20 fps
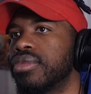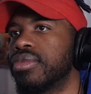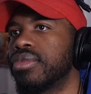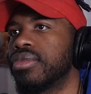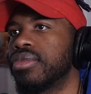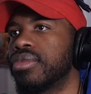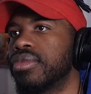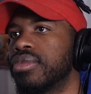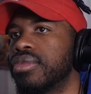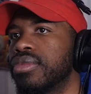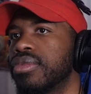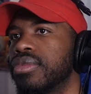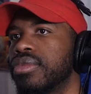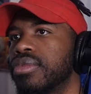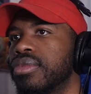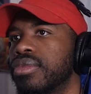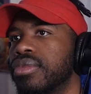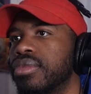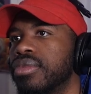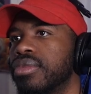
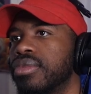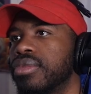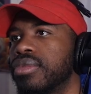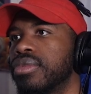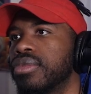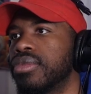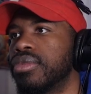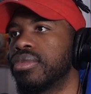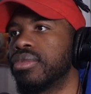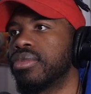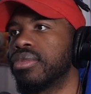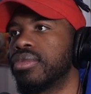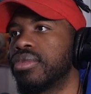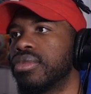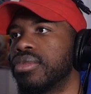Nothing is said.